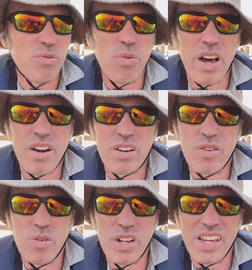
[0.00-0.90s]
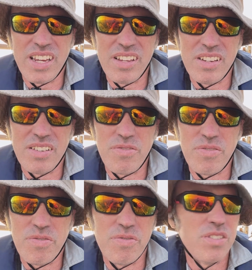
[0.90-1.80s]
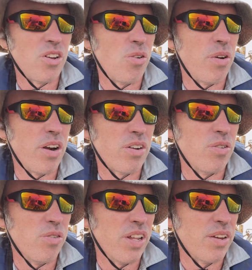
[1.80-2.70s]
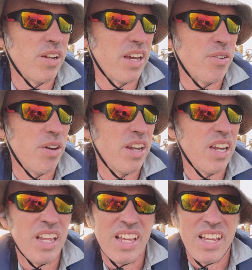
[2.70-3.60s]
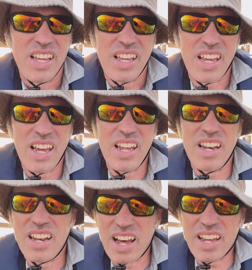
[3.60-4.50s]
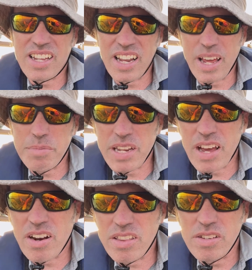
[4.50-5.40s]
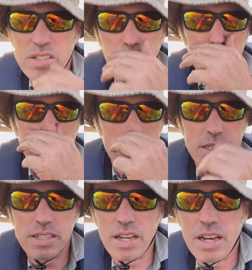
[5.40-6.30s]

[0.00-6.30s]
water cooling, saltwater cooling liquid, and I clamped down on those hoses